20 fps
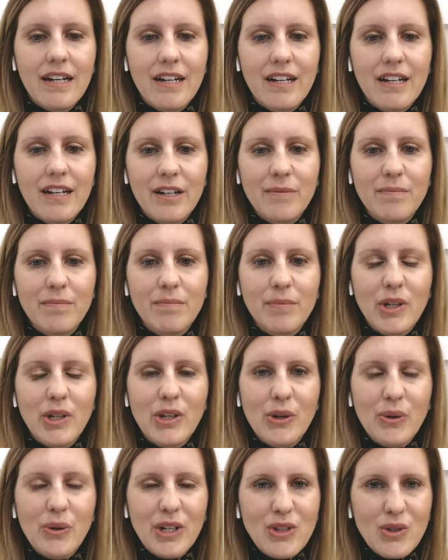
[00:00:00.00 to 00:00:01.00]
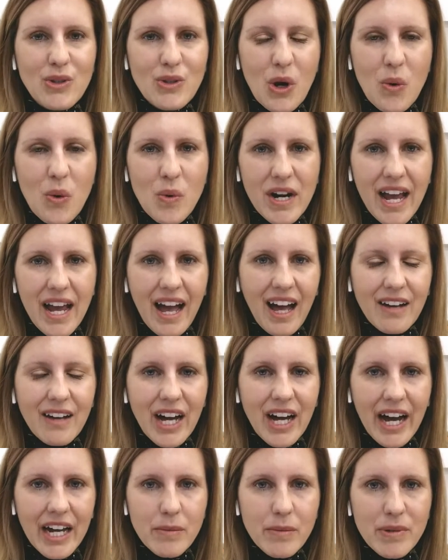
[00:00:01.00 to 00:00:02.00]
Because you don't want to have
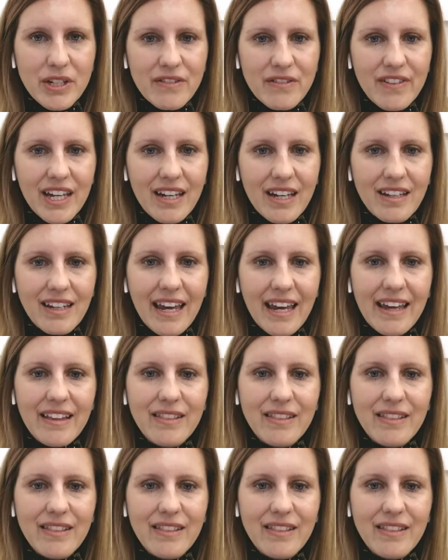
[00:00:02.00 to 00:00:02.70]
a hybrid event